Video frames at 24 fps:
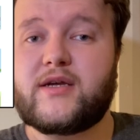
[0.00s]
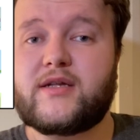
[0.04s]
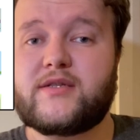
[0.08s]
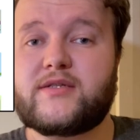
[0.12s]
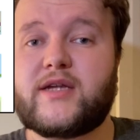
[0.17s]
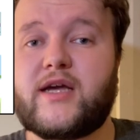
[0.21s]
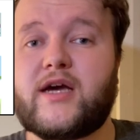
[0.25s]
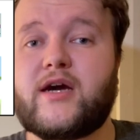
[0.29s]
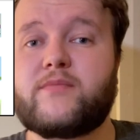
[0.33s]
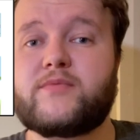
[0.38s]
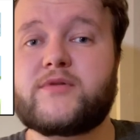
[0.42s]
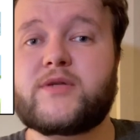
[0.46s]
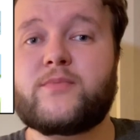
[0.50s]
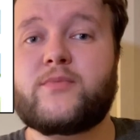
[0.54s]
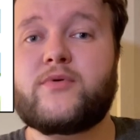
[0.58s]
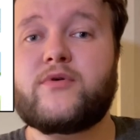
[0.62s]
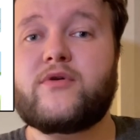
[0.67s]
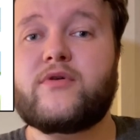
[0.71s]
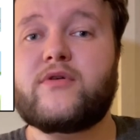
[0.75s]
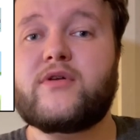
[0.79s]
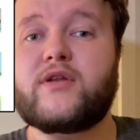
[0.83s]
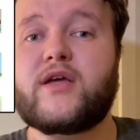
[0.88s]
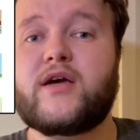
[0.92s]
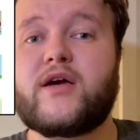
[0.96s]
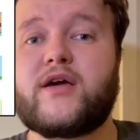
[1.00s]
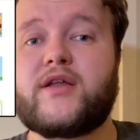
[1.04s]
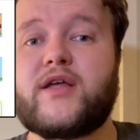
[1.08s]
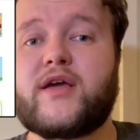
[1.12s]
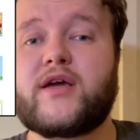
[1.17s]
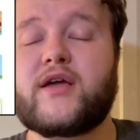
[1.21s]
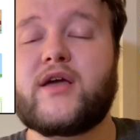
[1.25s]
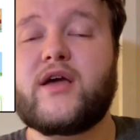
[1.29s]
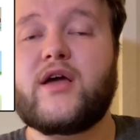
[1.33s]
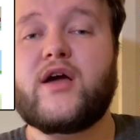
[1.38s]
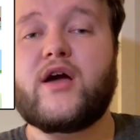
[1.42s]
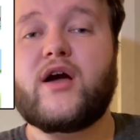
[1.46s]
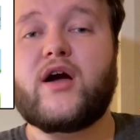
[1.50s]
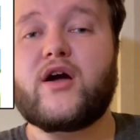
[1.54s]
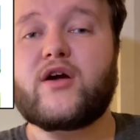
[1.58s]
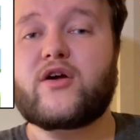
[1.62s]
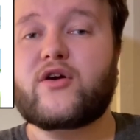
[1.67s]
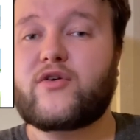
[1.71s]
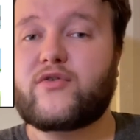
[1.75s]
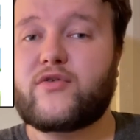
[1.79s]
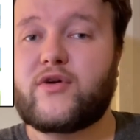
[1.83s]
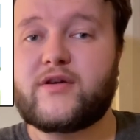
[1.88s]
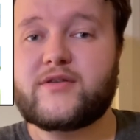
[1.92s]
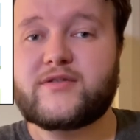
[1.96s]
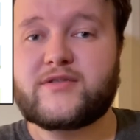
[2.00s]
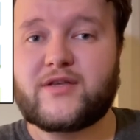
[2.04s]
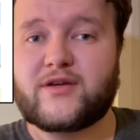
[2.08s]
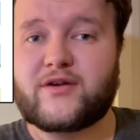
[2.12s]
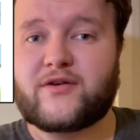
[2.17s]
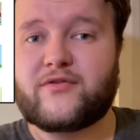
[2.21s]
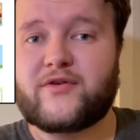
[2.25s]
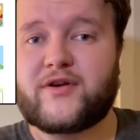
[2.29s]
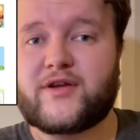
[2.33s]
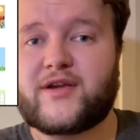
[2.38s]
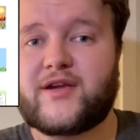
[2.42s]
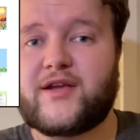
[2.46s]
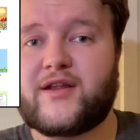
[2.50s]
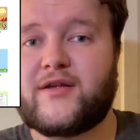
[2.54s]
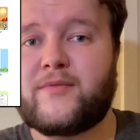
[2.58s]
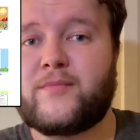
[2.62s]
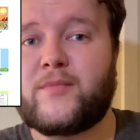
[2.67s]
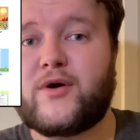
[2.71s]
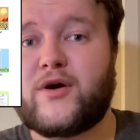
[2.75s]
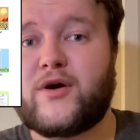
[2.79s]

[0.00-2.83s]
to help support learning across the curriculum